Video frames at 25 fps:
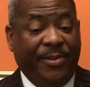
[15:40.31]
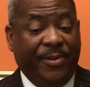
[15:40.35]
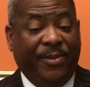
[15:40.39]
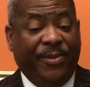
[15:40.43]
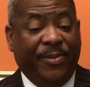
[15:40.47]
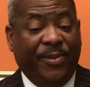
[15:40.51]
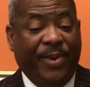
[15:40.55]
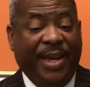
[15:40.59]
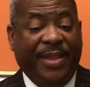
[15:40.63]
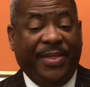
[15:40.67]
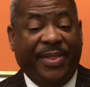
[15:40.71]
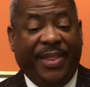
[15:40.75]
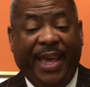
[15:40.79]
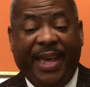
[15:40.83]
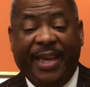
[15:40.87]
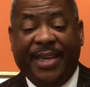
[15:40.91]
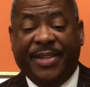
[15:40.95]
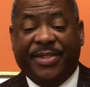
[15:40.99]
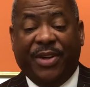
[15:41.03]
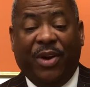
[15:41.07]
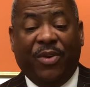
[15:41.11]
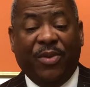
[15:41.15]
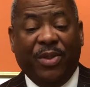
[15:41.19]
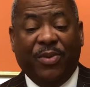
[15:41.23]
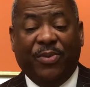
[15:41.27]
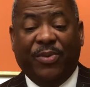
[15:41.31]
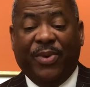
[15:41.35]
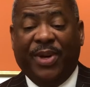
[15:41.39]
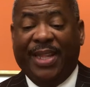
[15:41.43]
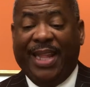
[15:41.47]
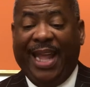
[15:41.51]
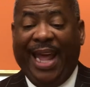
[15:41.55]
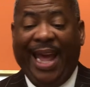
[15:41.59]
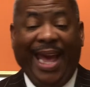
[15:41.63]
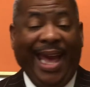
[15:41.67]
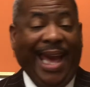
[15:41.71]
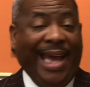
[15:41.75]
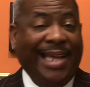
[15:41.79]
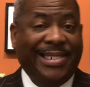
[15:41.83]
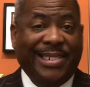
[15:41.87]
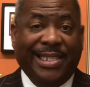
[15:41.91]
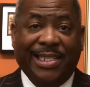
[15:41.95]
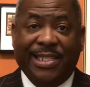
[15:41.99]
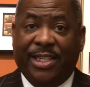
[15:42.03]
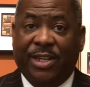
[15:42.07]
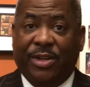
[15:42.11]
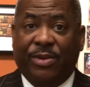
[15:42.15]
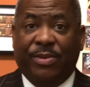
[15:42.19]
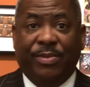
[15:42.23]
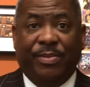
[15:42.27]
Well, there is only one
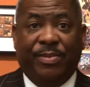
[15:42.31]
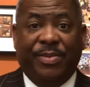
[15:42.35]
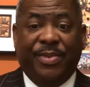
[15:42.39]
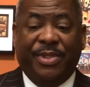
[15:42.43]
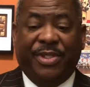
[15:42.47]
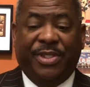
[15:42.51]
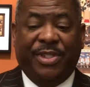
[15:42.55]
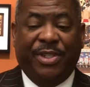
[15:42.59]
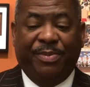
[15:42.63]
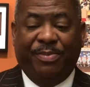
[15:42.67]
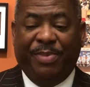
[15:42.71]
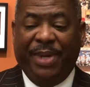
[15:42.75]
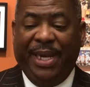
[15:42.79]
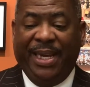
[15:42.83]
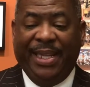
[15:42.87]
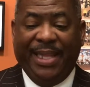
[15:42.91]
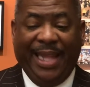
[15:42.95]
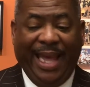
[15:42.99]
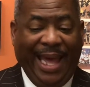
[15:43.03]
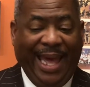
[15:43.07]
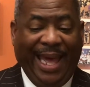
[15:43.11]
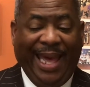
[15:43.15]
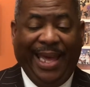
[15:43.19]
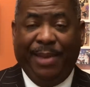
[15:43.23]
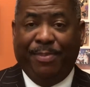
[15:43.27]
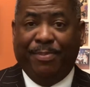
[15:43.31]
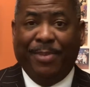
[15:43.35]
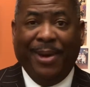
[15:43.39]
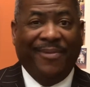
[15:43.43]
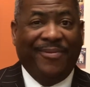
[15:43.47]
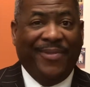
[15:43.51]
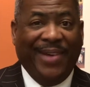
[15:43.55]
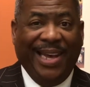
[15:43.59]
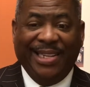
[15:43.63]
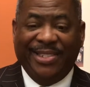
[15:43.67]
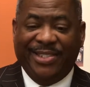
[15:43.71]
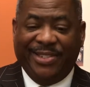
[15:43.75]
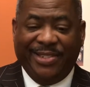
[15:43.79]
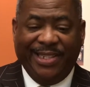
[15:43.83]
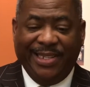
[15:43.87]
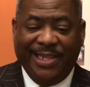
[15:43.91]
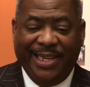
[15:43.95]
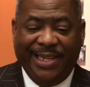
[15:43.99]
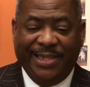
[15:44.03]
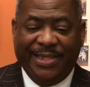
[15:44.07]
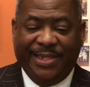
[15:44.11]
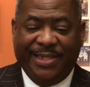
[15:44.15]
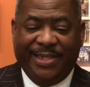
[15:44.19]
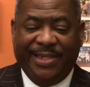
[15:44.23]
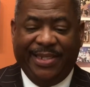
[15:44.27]
antidote to being a
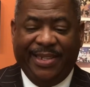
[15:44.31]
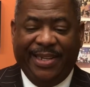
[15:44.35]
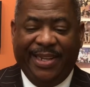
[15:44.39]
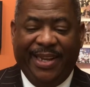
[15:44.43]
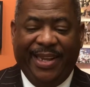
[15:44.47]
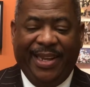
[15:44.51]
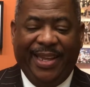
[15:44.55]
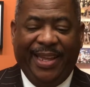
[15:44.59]
perfectionist,